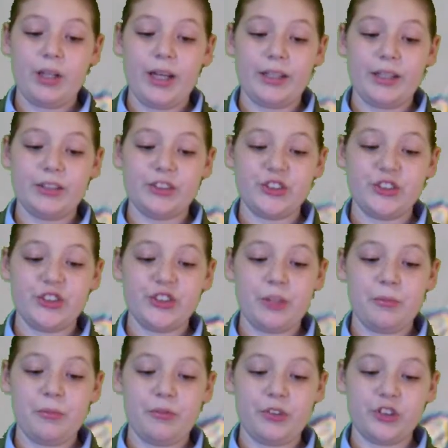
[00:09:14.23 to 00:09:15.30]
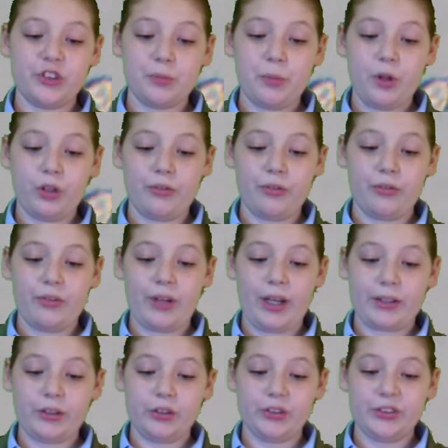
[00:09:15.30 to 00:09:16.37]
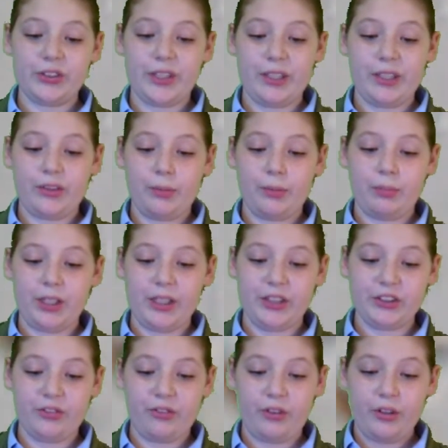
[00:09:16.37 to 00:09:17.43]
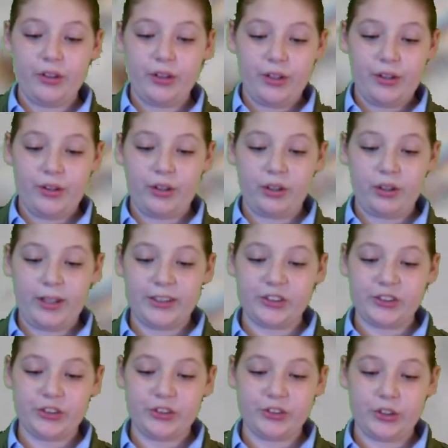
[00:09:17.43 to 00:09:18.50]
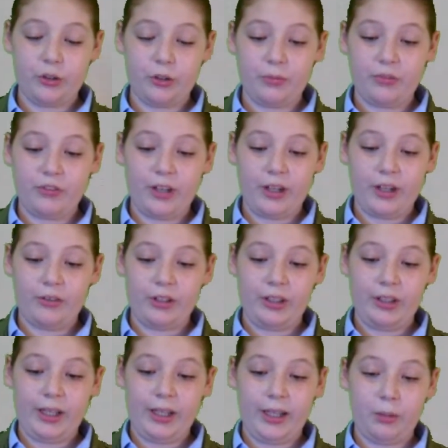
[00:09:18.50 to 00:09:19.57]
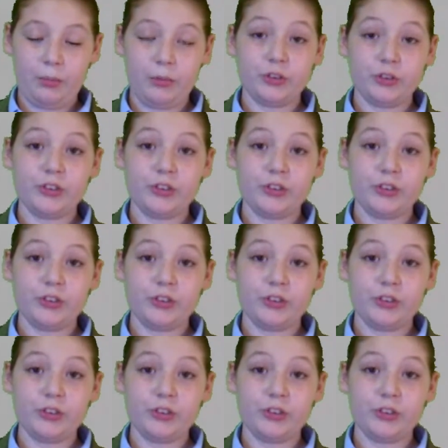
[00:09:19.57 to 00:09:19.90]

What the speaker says: plants, some of the smaller vacuoles take the place of the lysosome found in animal